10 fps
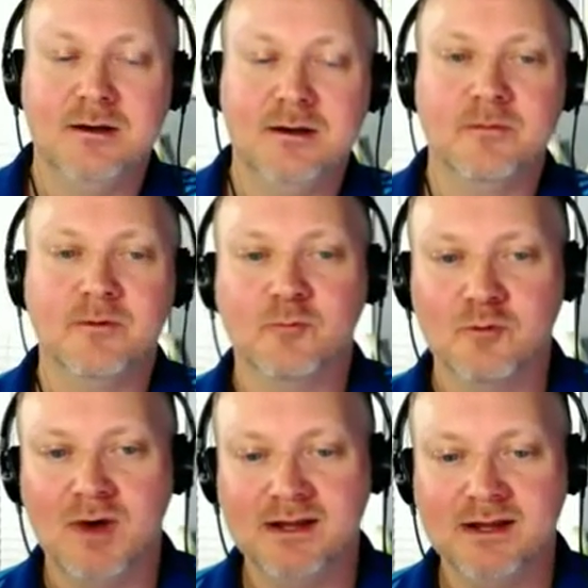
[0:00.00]

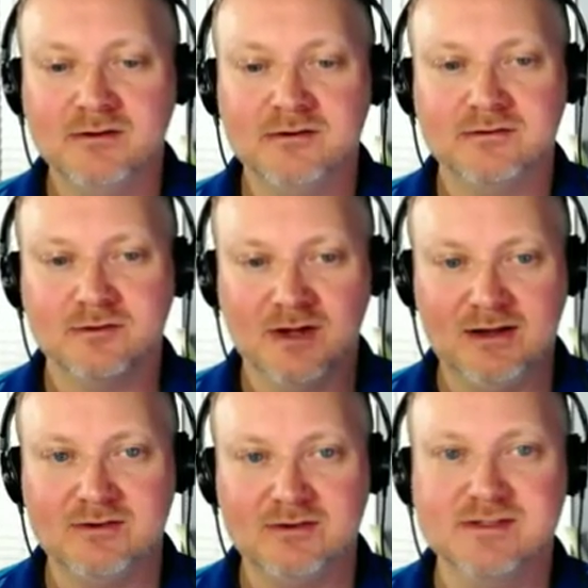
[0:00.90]
Reminder, a little
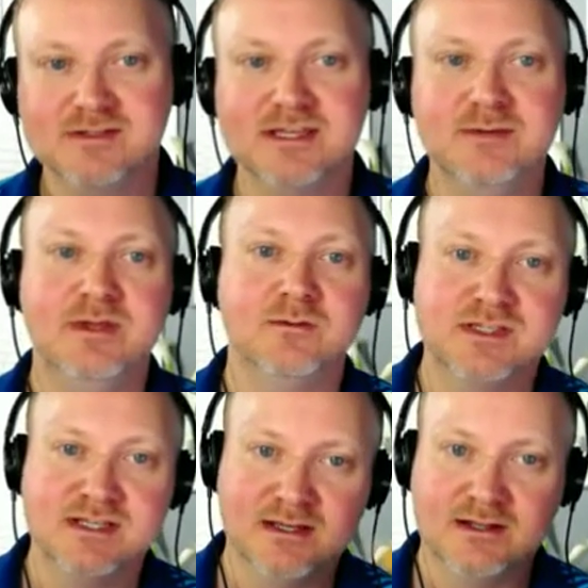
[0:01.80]
housekeeping here, that we
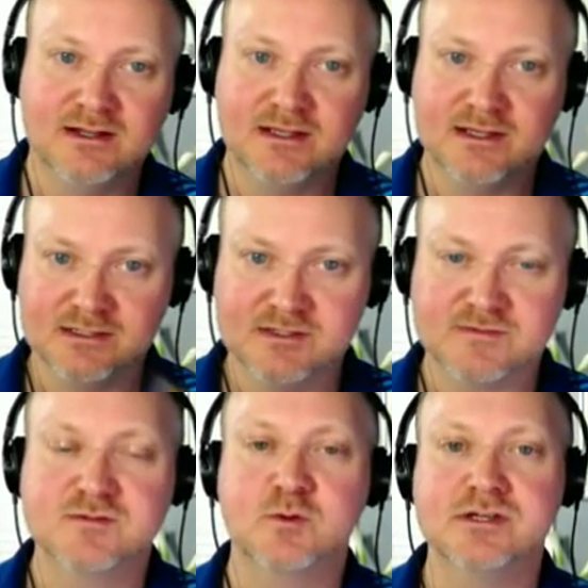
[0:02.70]
send out a list of
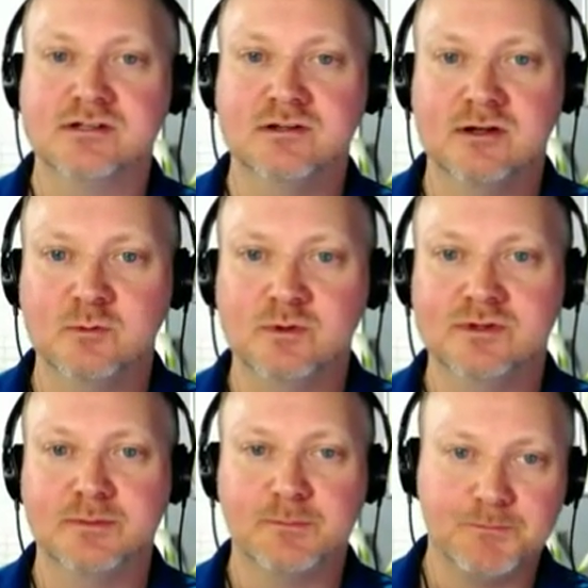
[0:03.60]
stories along with
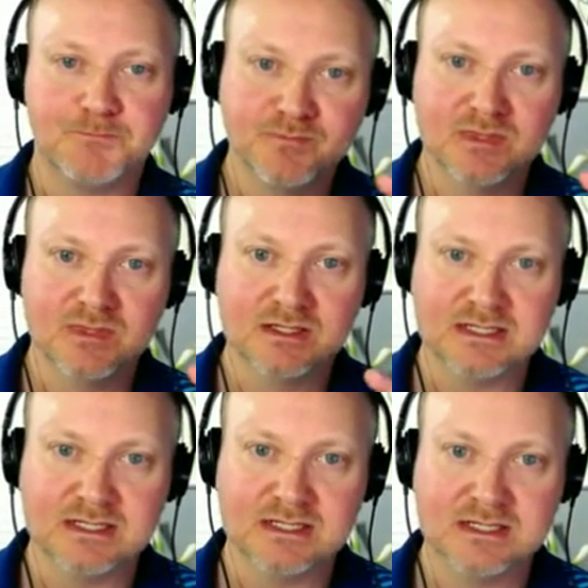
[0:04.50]

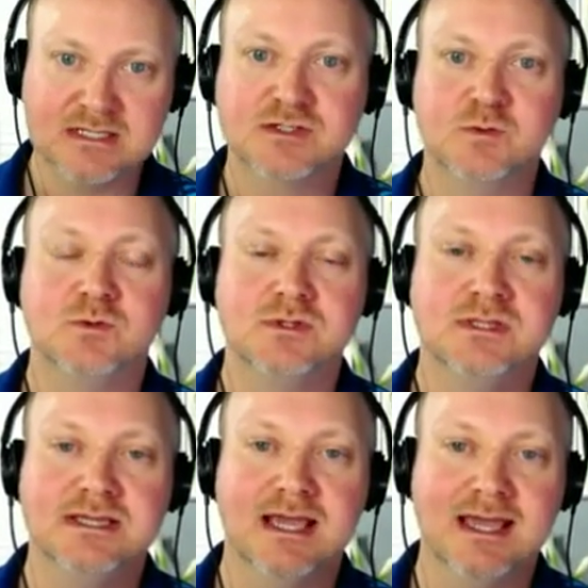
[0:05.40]
links to
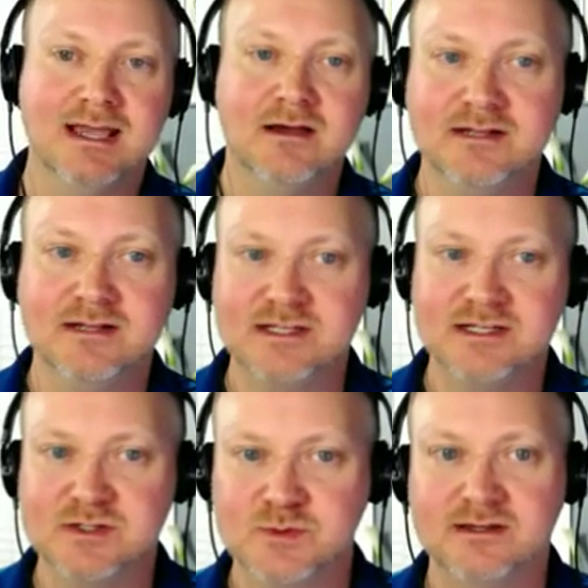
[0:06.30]
the Hangout each
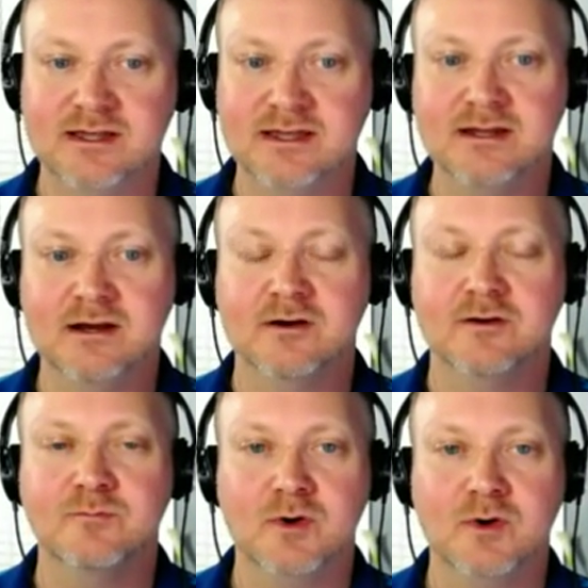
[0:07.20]
week in our
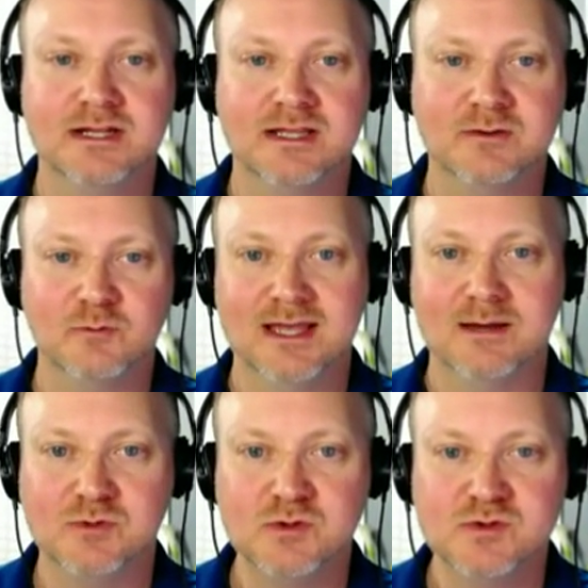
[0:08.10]
Marketing Recap
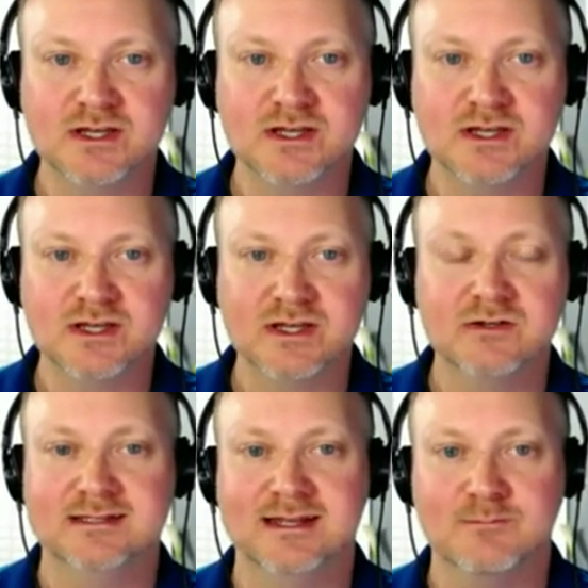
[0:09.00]
newsletter. You can
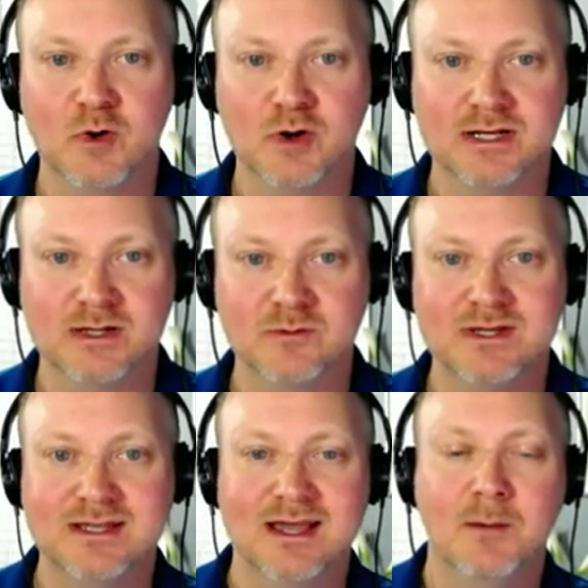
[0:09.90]
get that at
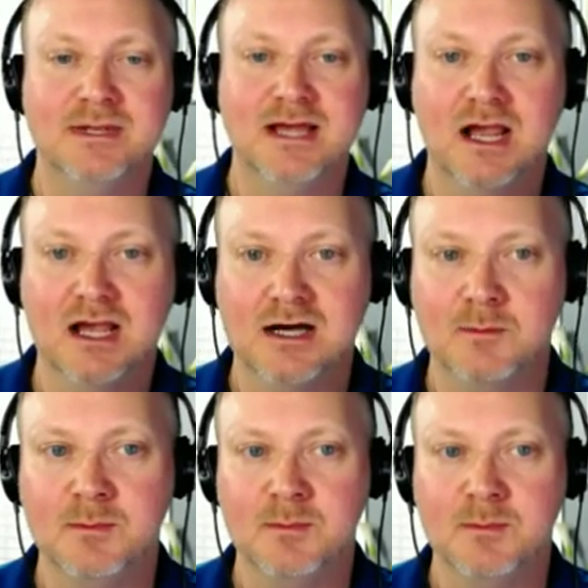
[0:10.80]

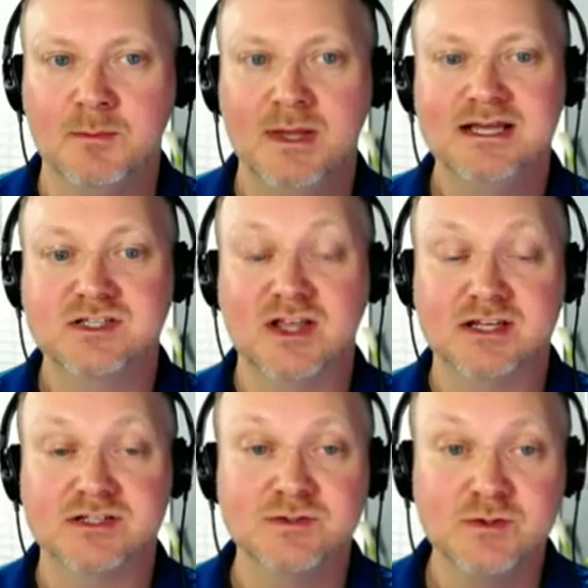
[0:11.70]

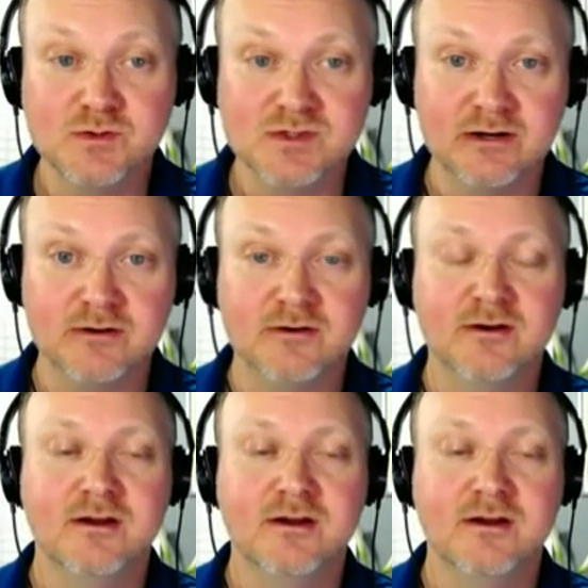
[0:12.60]
marketingrecap.com/newsletter.